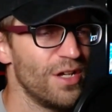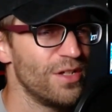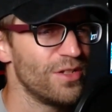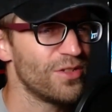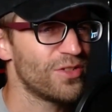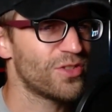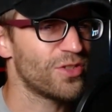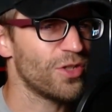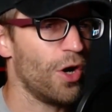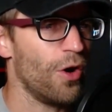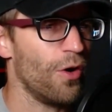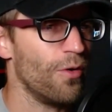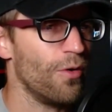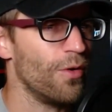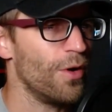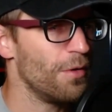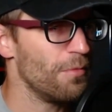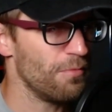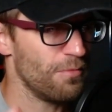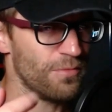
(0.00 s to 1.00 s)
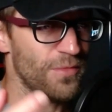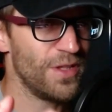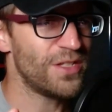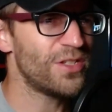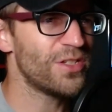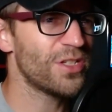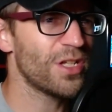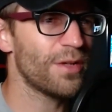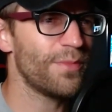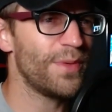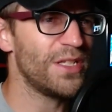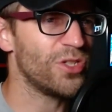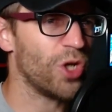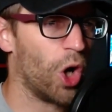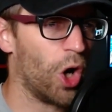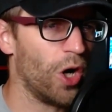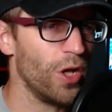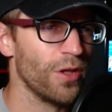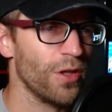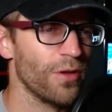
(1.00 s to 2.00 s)
so this is going to be
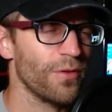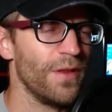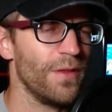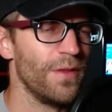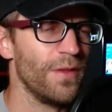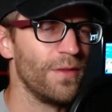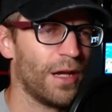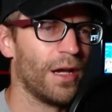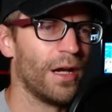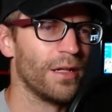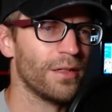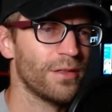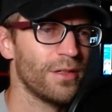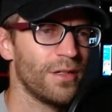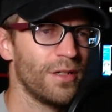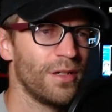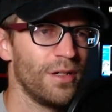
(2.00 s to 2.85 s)
taller than that,